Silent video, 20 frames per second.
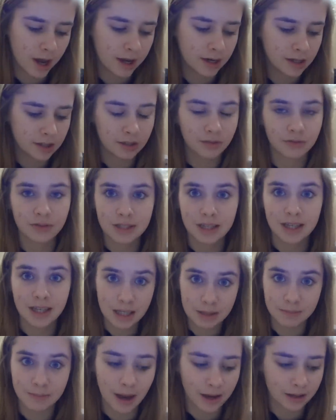and obviously it
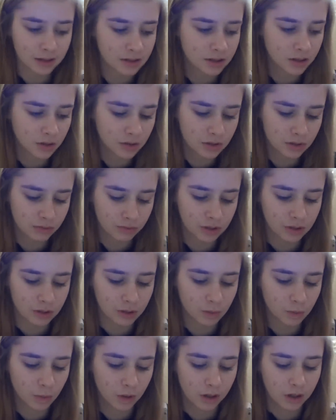is matte, so it's a really
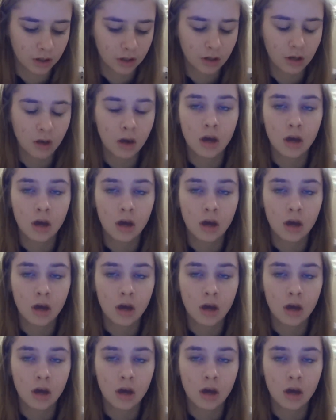good one